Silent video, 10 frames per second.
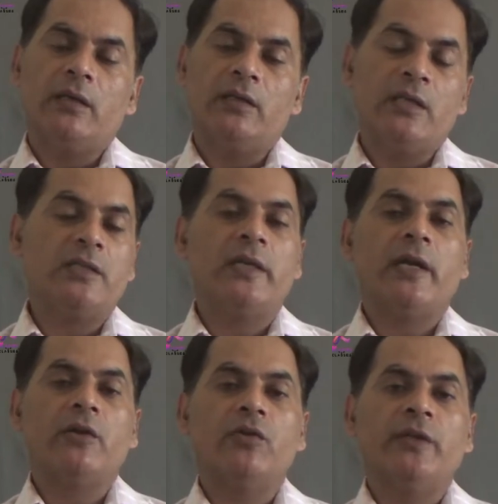These
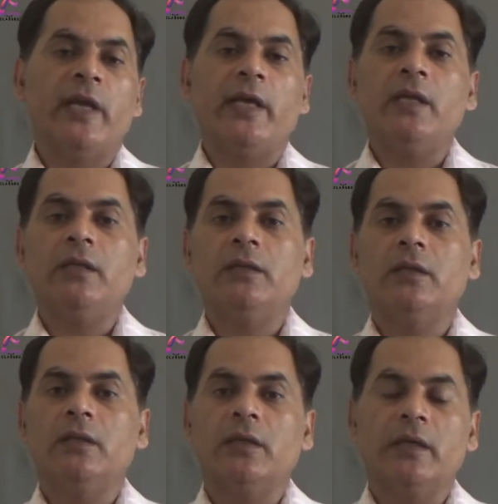electrons carry
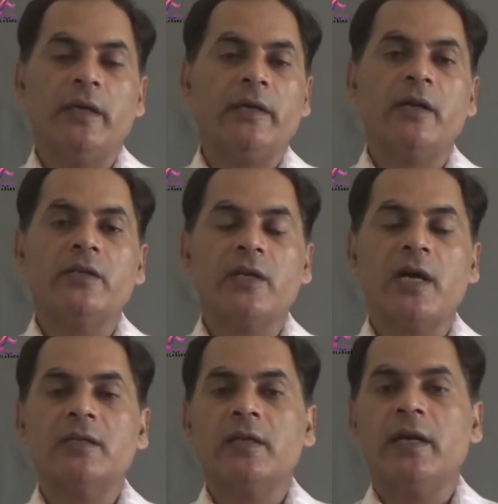the electric
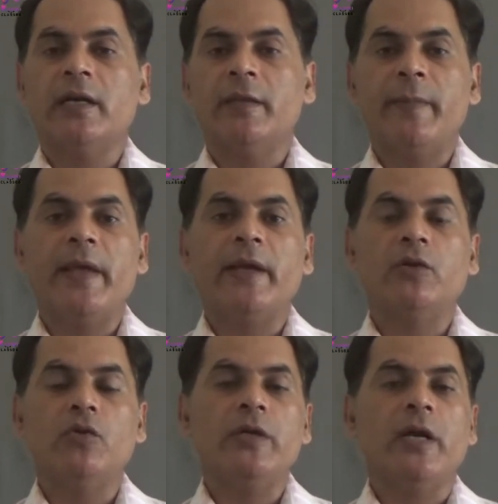charge and they make a
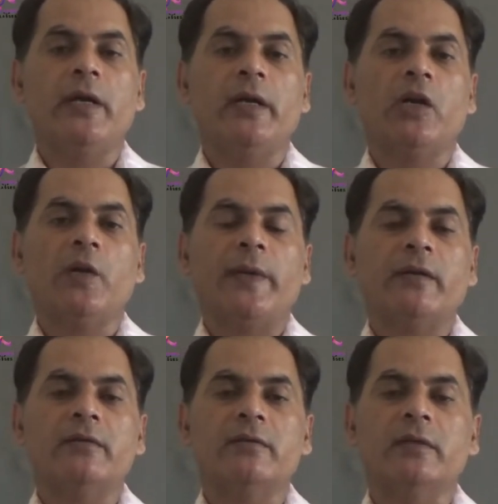good conductor of
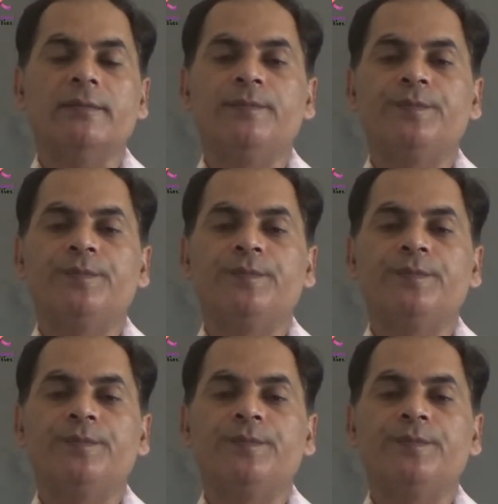electricity.